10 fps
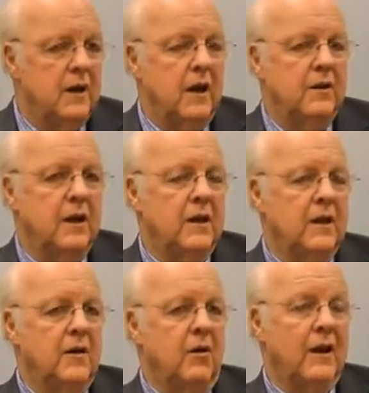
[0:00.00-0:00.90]
I think
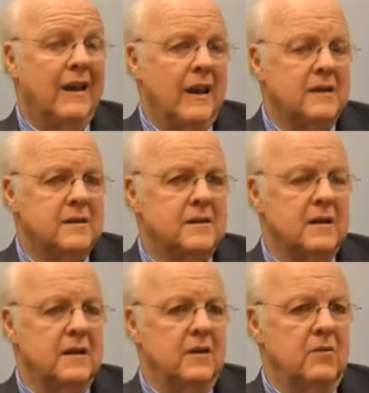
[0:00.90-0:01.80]
that in our case,
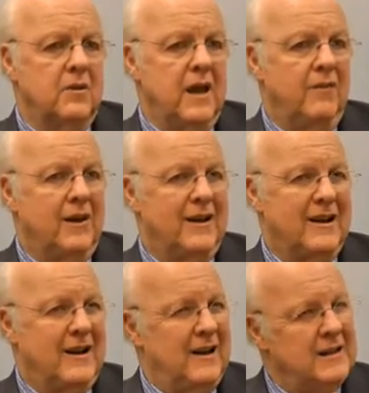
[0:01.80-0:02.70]
we have a
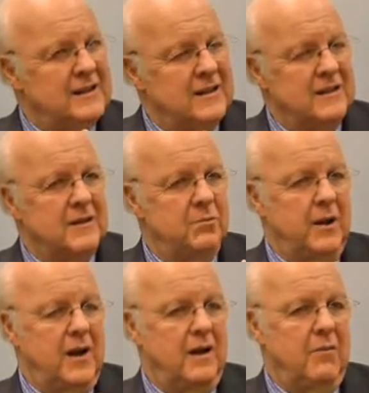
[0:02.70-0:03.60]
constant
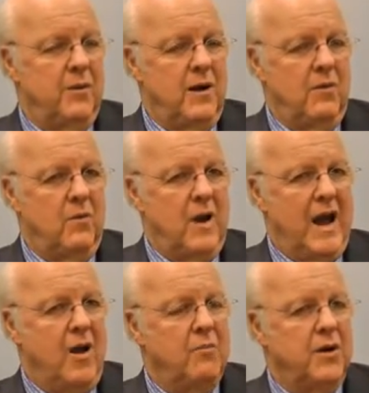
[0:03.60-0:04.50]
debate about
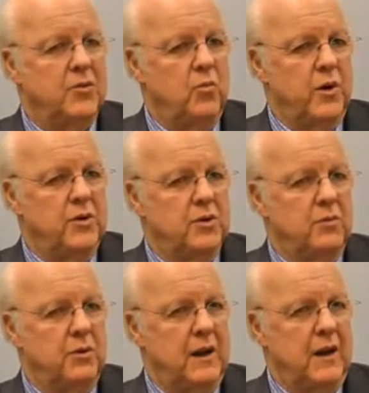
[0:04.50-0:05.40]
how much we
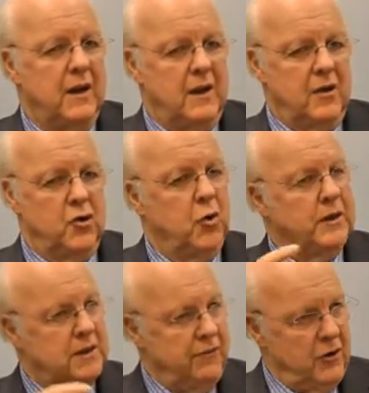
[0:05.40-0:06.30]
should be
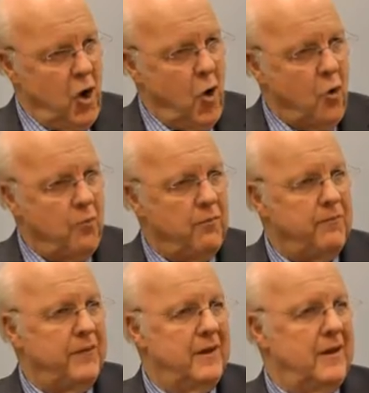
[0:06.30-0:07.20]
doing stuff at home